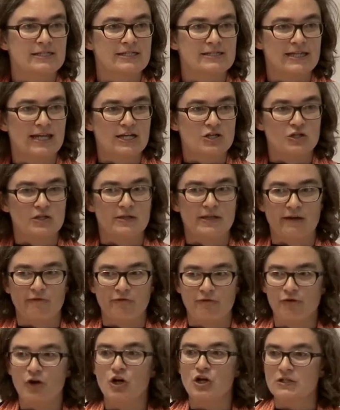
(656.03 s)
It's actually their
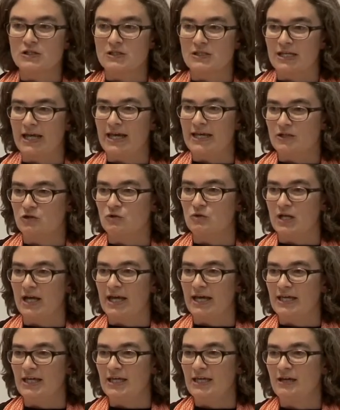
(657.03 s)
first day
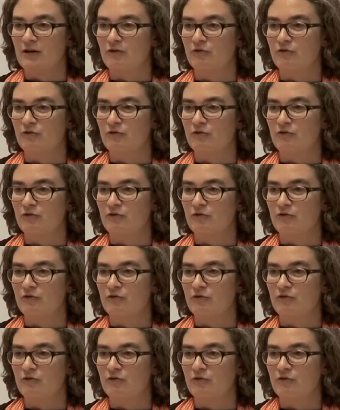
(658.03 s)
today